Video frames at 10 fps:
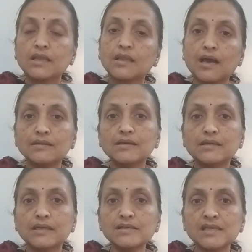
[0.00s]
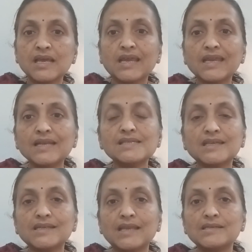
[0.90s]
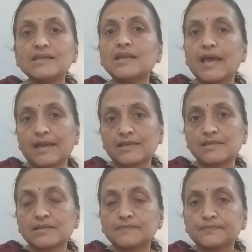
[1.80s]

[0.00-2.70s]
The other is incidental acts.